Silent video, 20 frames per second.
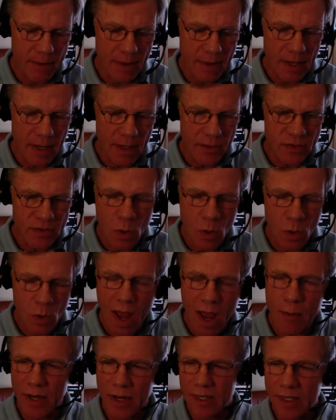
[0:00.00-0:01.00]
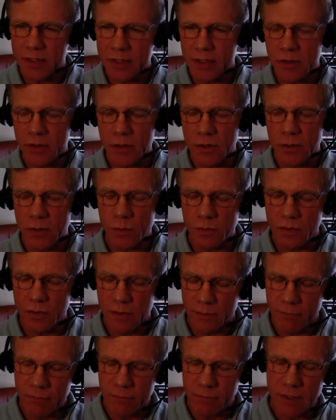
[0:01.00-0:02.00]
so I went to
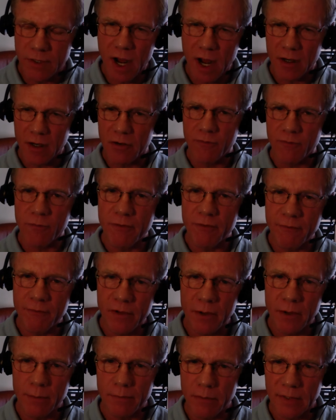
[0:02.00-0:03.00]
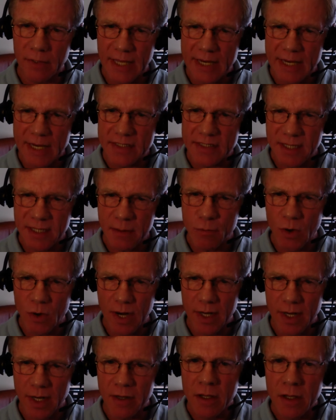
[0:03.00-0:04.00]
the doctor from the film, Lane
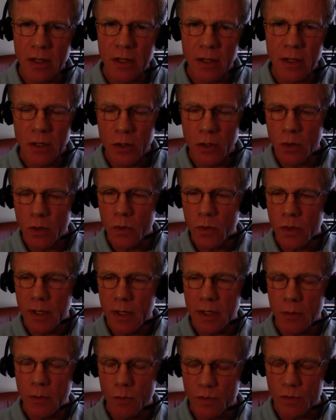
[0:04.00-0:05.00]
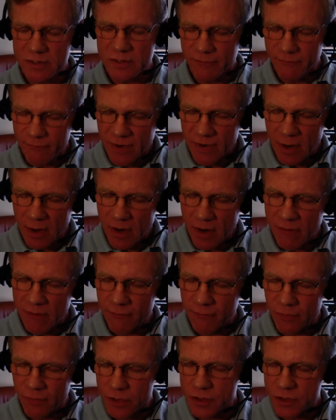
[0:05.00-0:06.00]
Sebring, who was the very
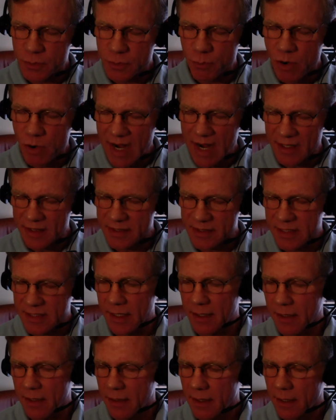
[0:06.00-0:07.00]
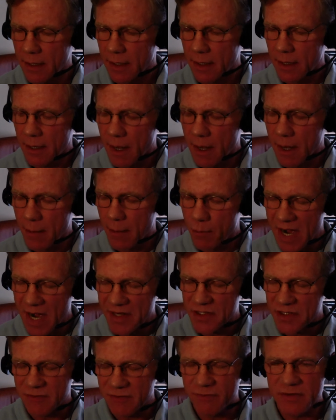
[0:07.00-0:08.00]
first practicing
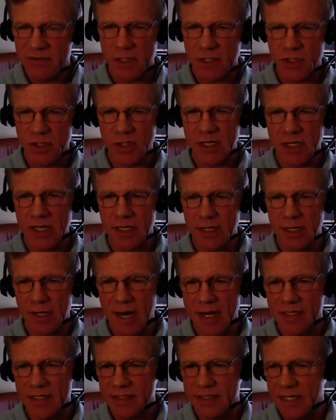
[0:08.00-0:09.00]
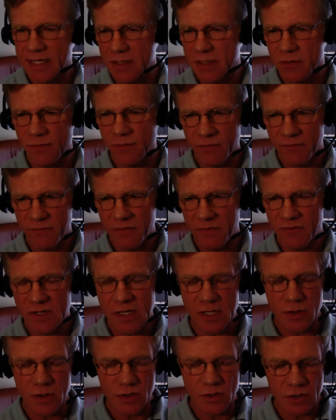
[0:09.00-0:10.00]
physician in the United States over
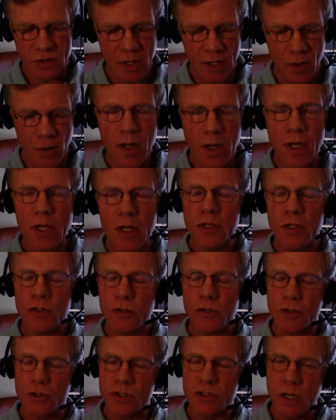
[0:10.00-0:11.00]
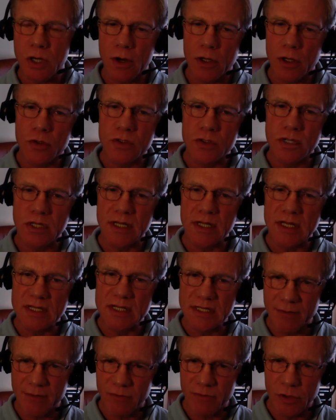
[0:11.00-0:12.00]
15 years ago to start using
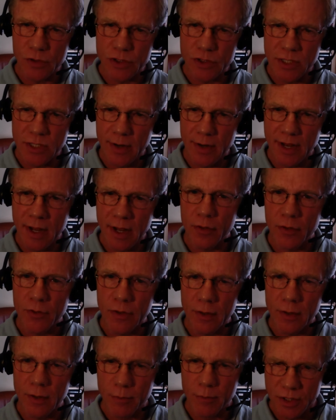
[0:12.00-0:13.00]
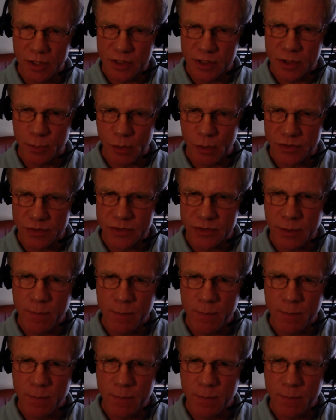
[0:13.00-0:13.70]
these evolutionary health principles.